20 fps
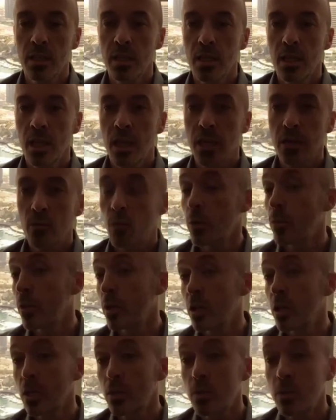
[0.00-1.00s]
And what we're
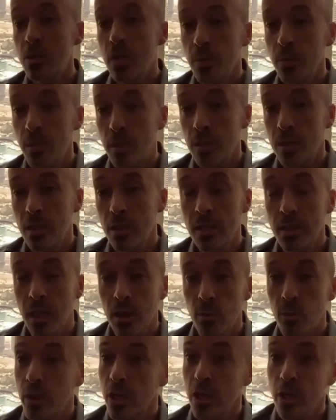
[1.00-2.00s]
going to do, Jeremy, Ilya,
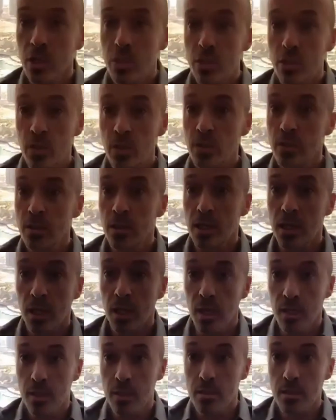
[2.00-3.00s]
we're going to turn the
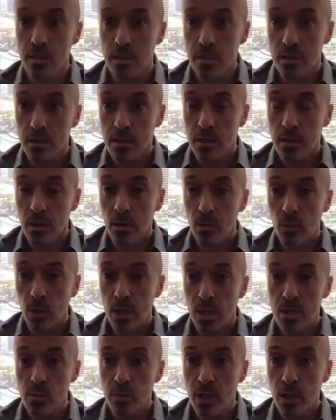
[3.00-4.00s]
clocks
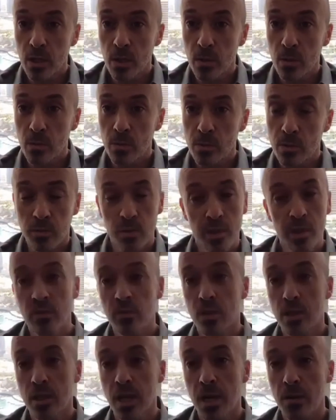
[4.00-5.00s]
once we know
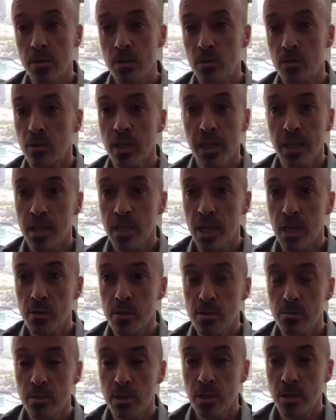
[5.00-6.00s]
24 hours, 48
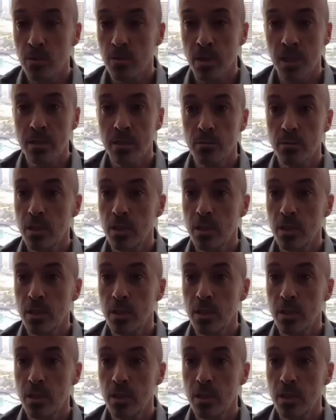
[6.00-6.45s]
hours, we know, right? We